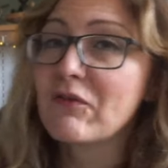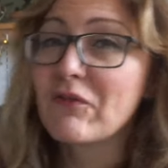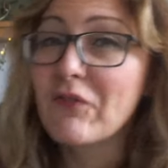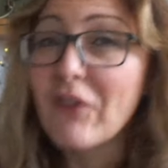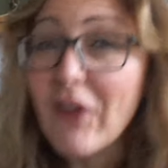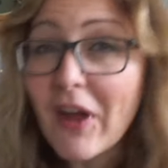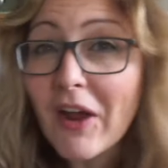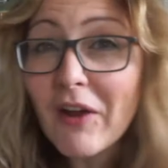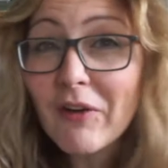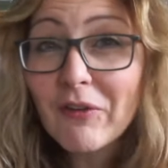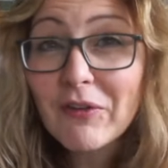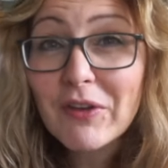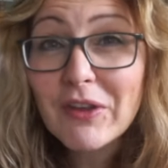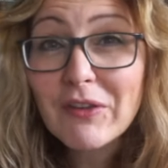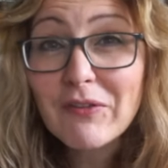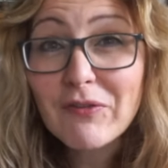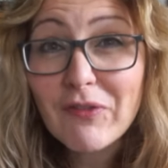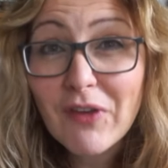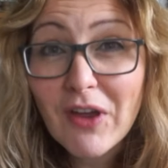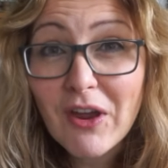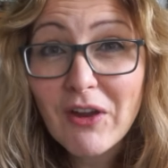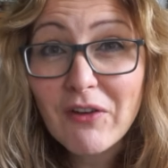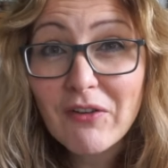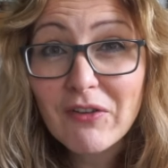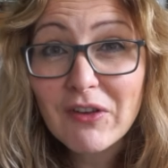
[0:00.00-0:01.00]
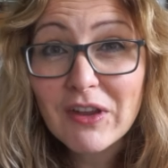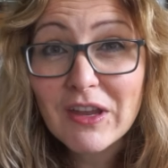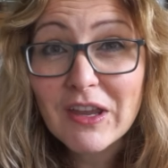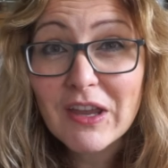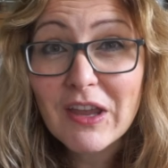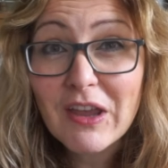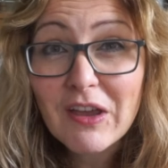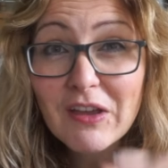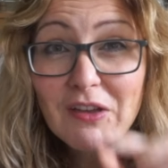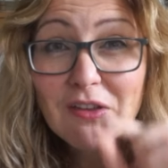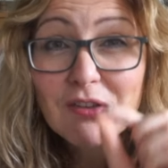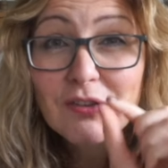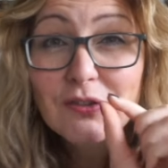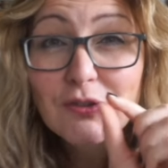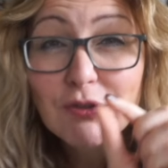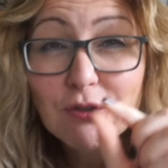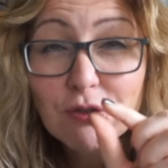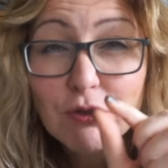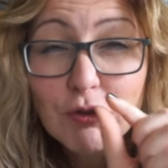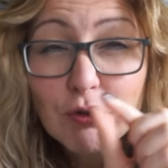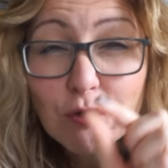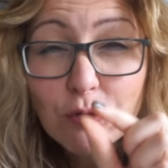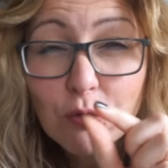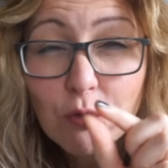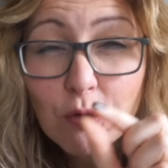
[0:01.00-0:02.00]
very, very,
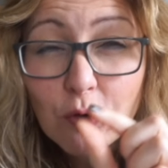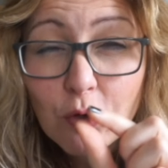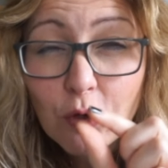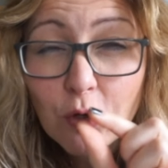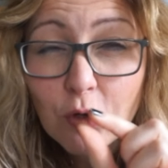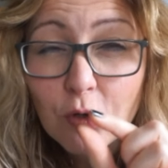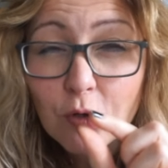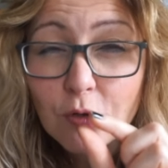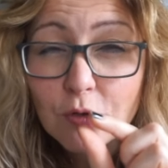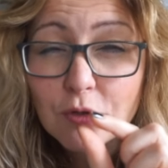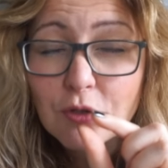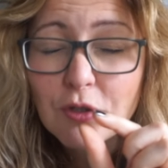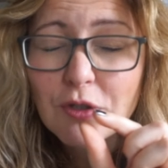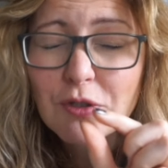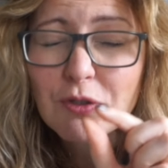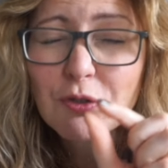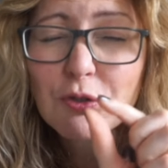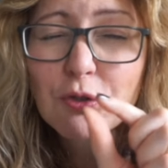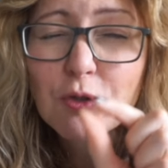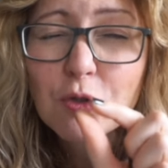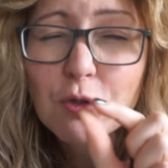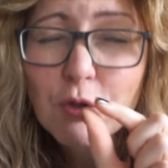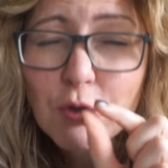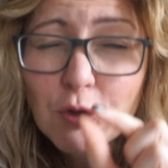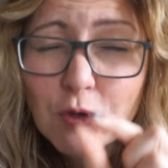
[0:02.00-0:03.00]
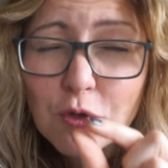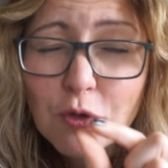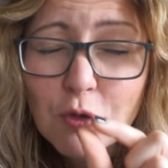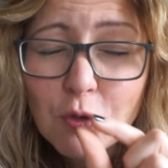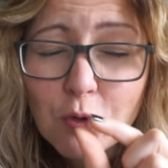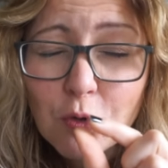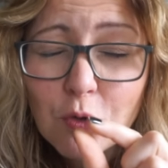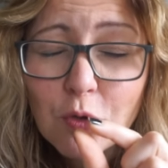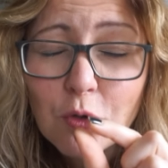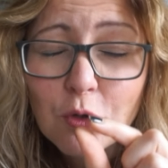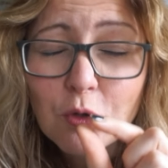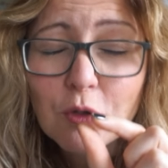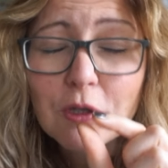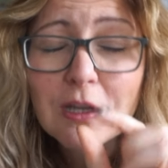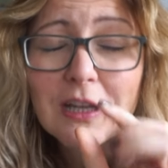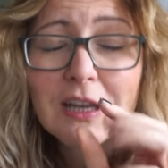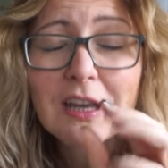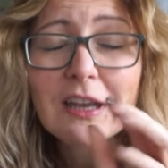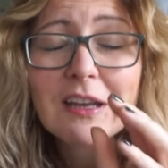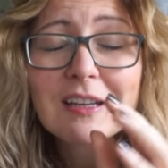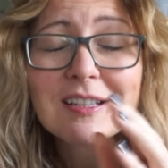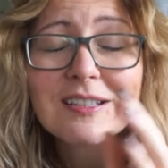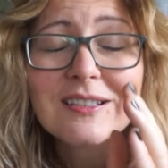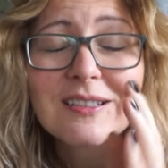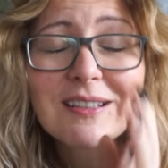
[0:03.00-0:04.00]
so close, so close, like
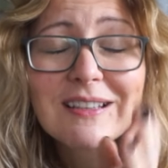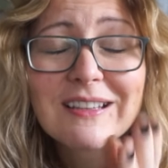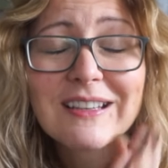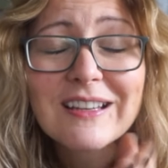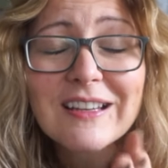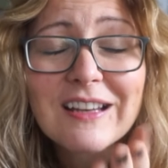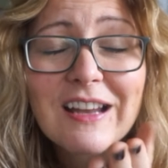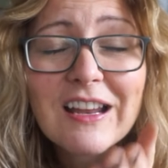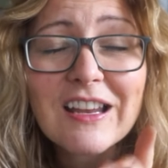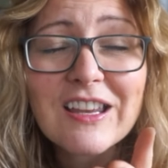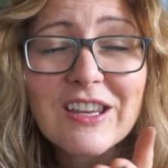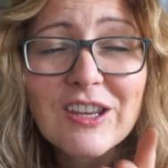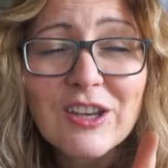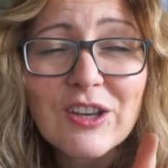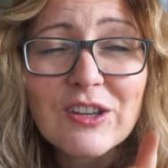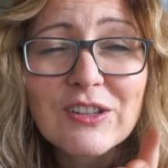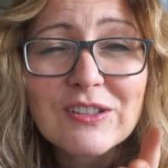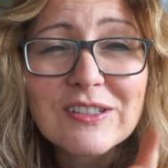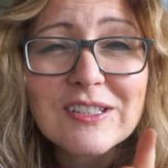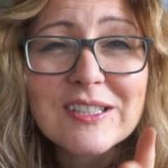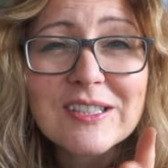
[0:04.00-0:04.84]
it's, you can